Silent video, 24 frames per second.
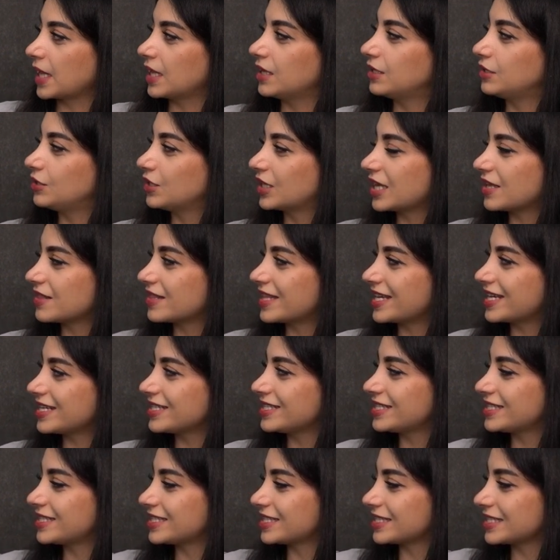Look at
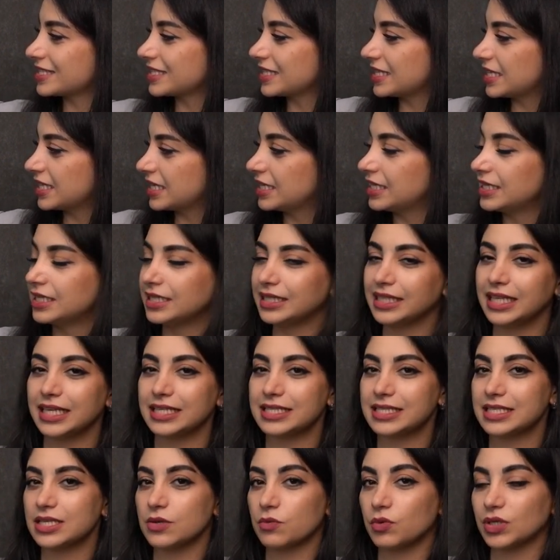this.
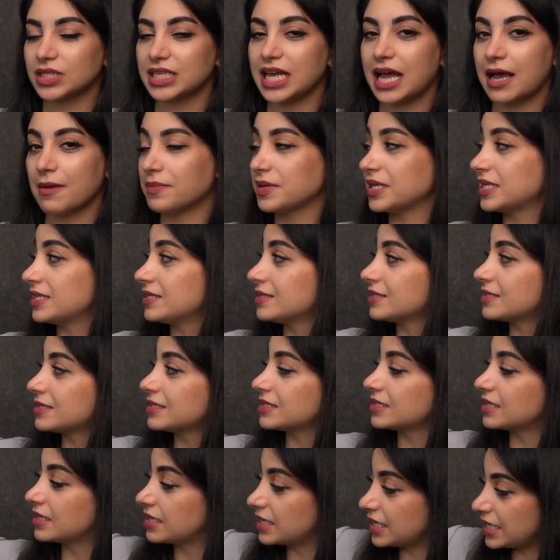Let's see what happens
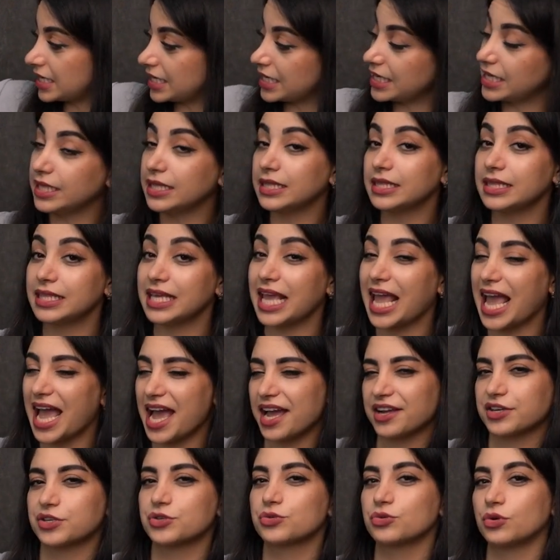in the
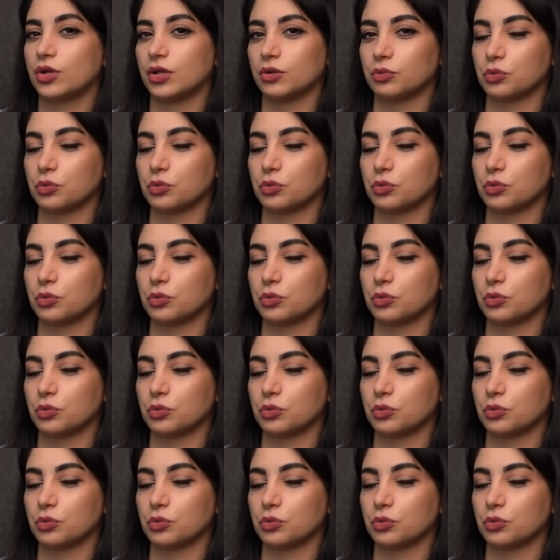actual